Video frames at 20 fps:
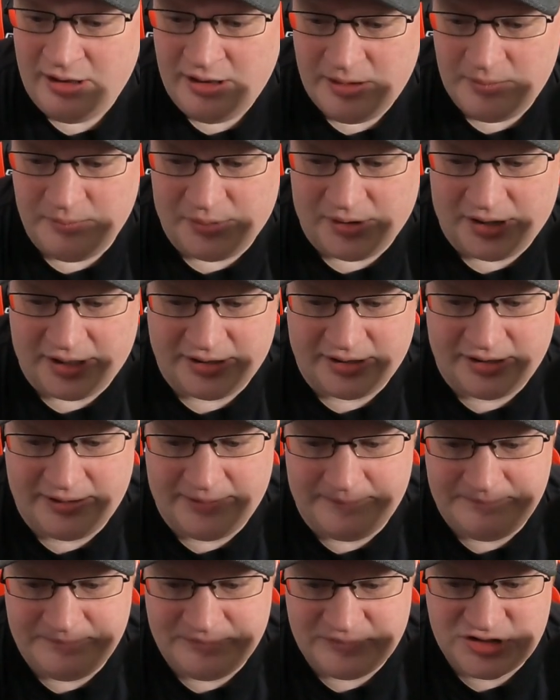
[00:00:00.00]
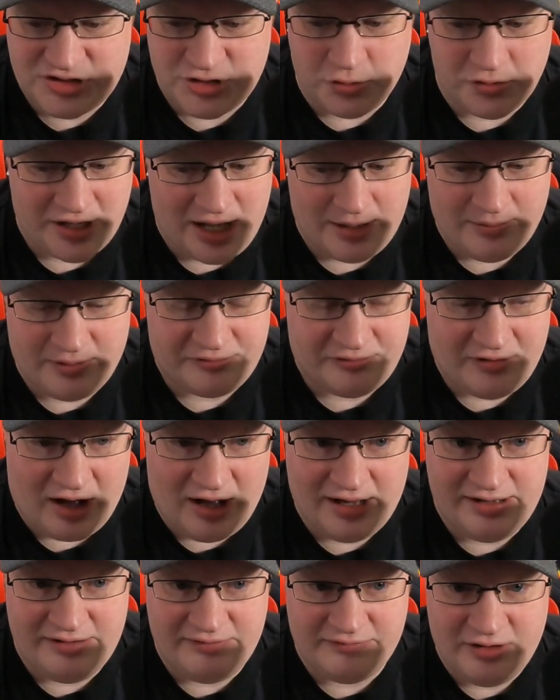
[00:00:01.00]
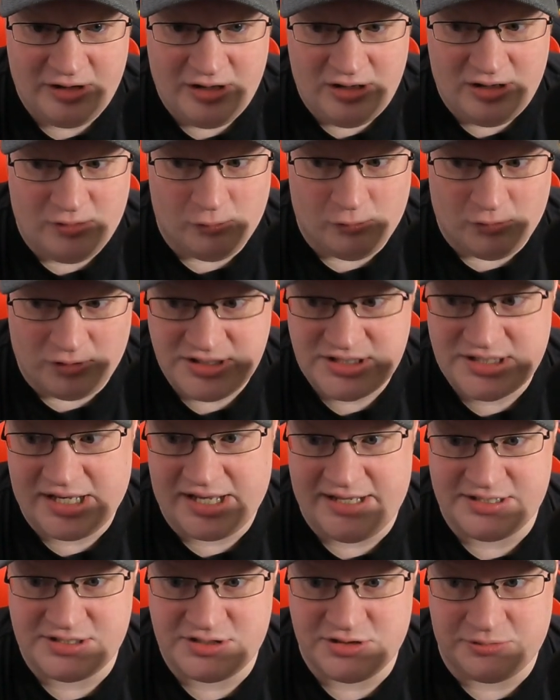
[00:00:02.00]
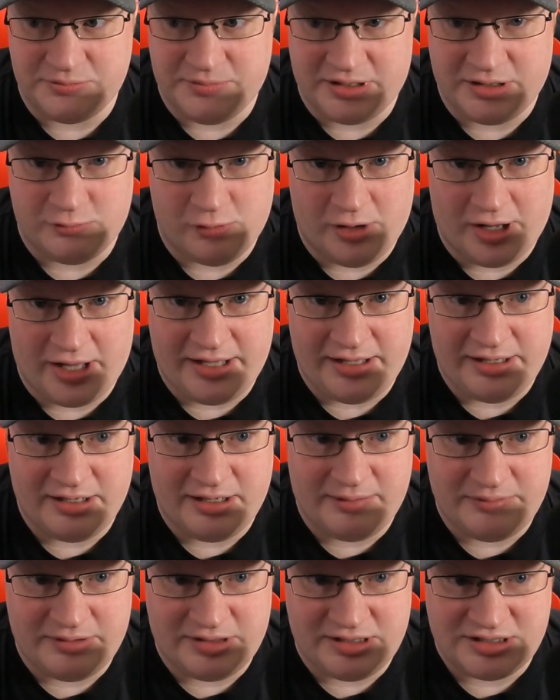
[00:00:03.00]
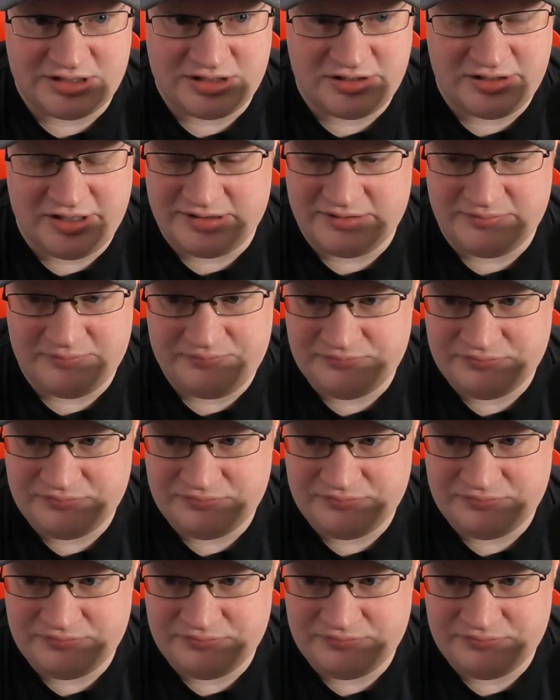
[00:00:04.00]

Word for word: But um, Soul Calibur five was canceled midway. I mean, it, it,